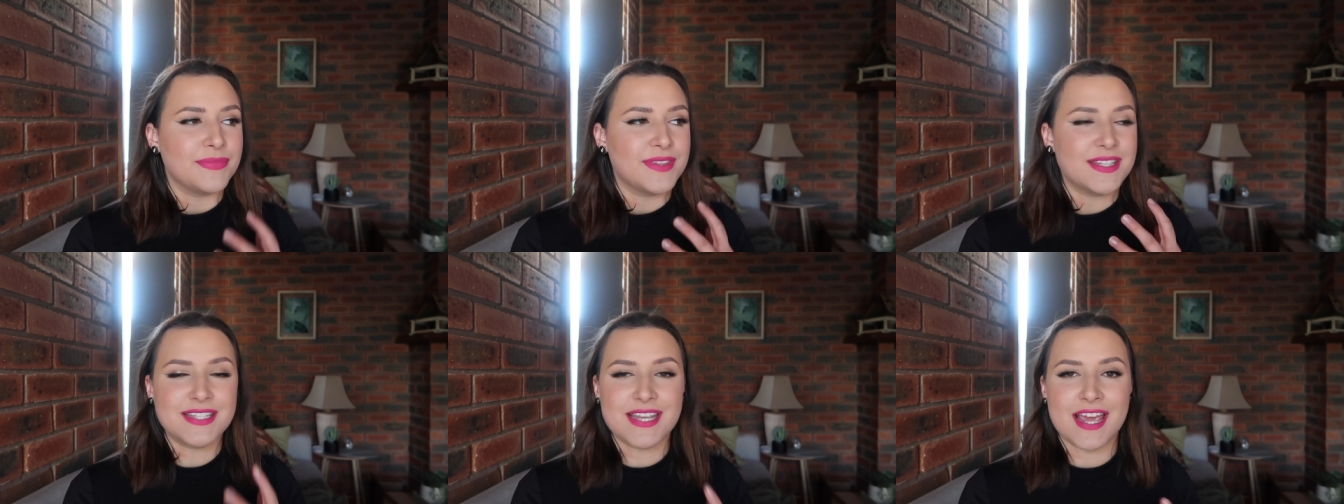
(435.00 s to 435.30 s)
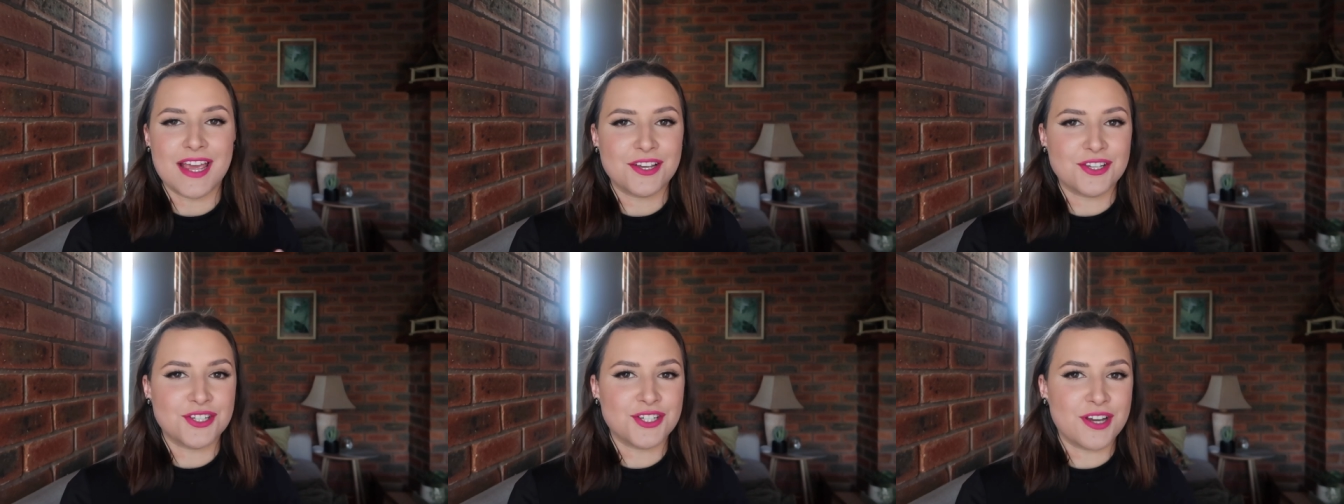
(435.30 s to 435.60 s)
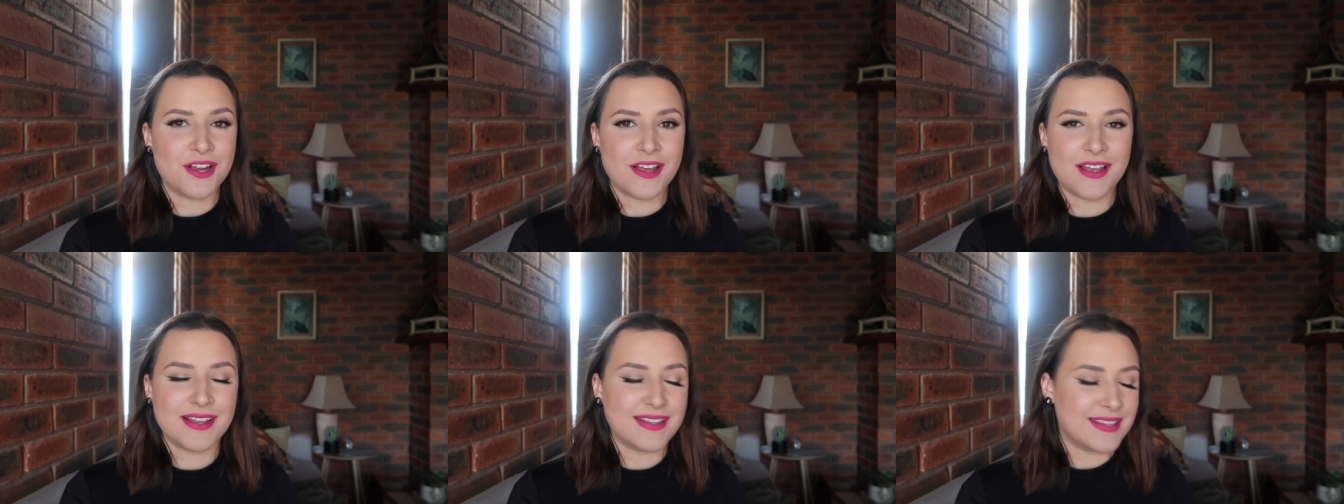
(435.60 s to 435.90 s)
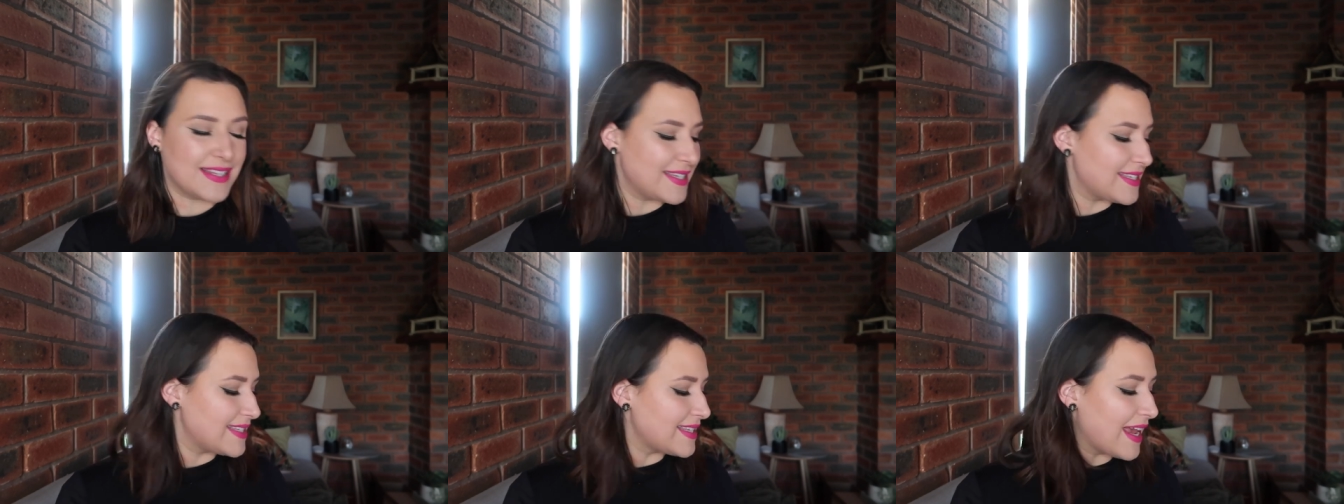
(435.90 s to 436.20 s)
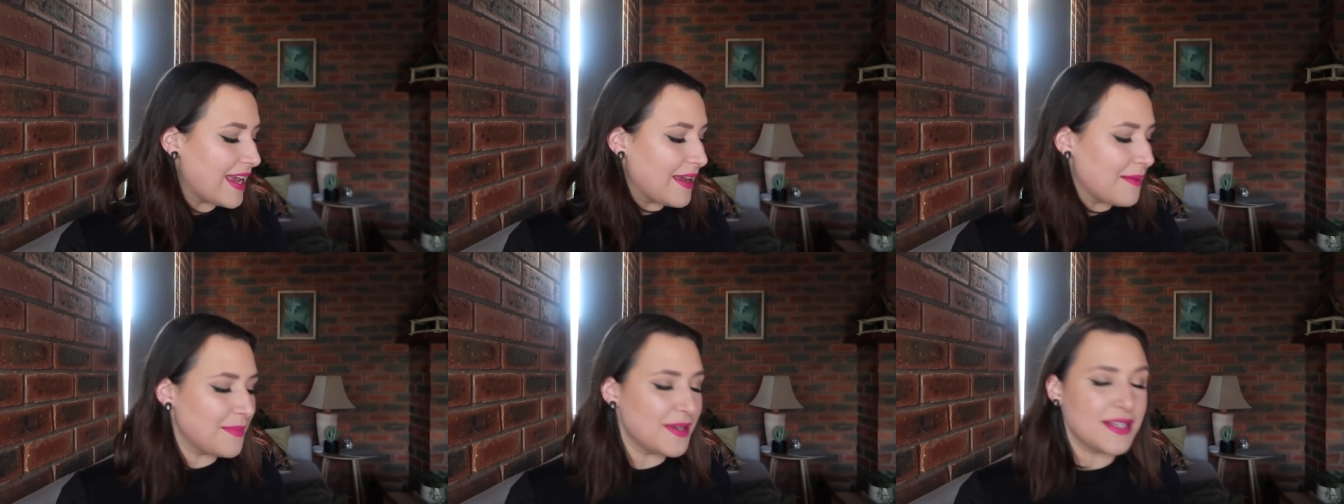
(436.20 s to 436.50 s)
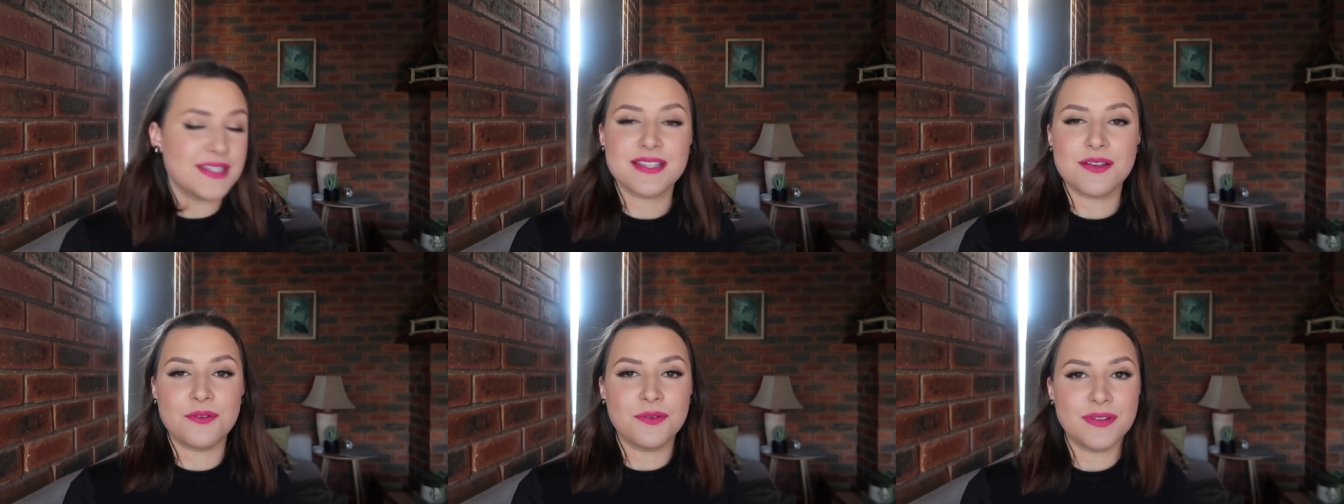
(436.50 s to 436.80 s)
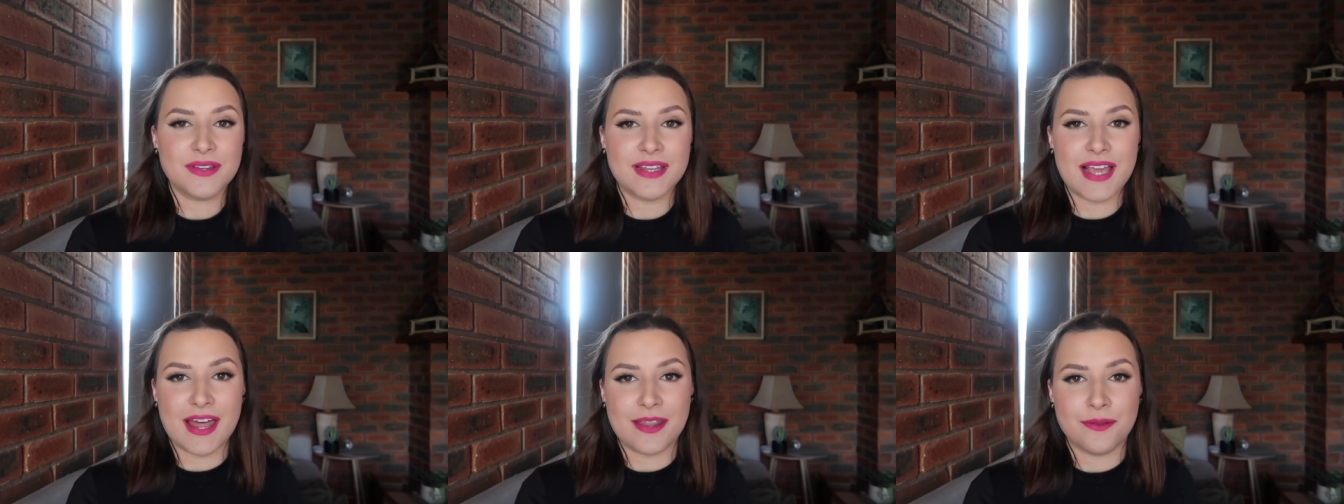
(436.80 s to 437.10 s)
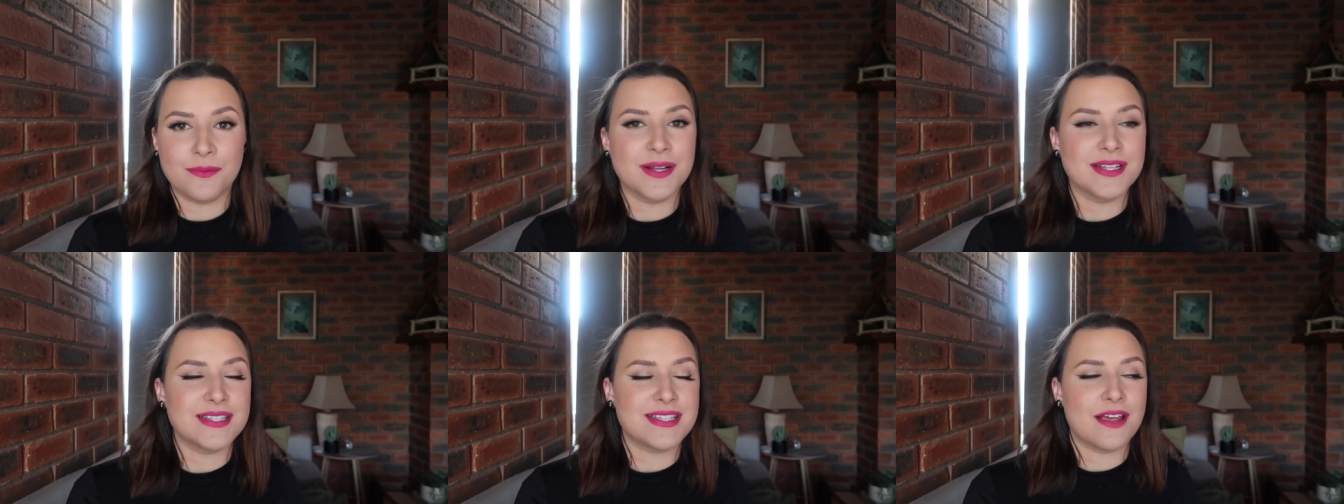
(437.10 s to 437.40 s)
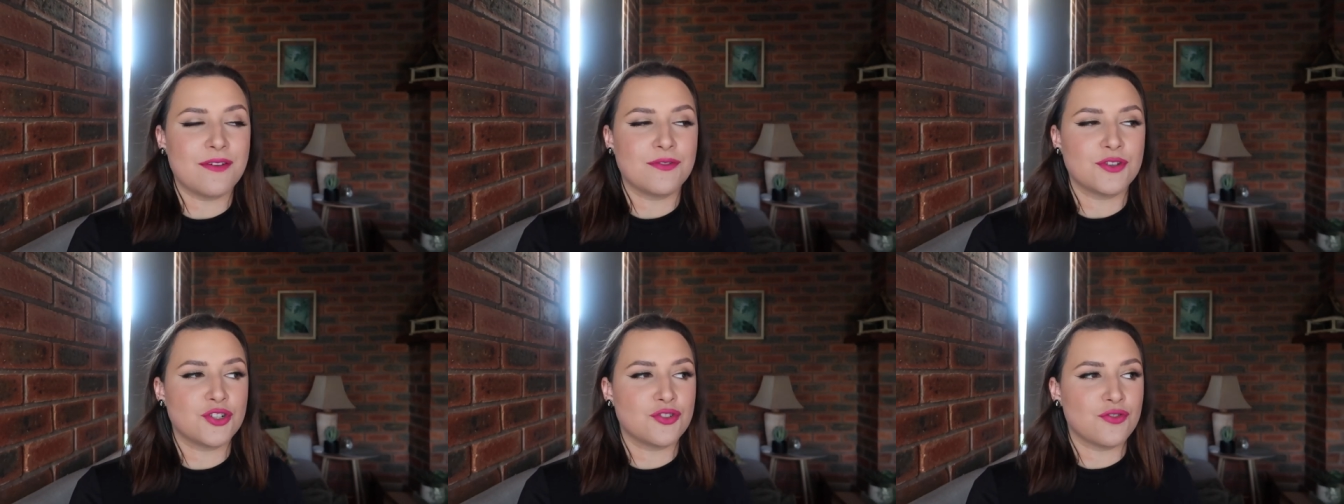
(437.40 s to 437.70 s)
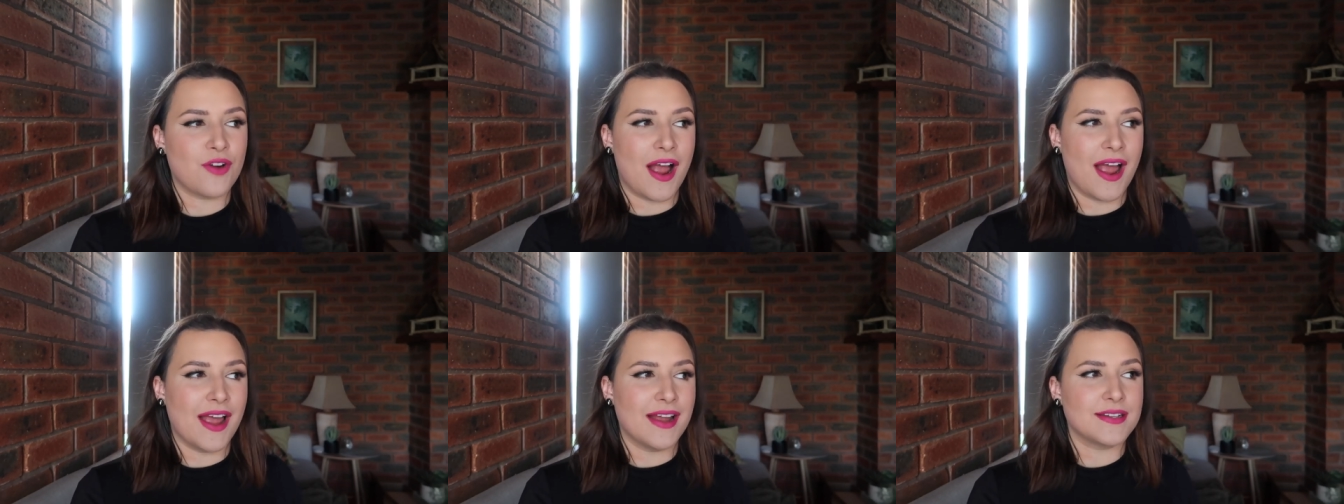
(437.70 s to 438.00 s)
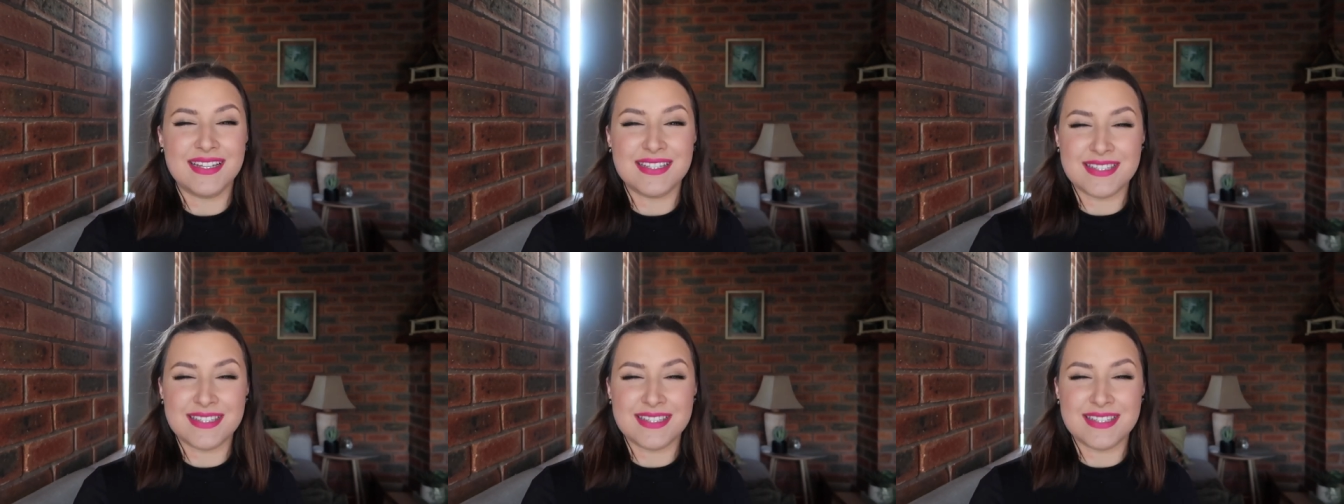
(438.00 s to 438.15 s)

The texture, the same as all the other ones I've tried.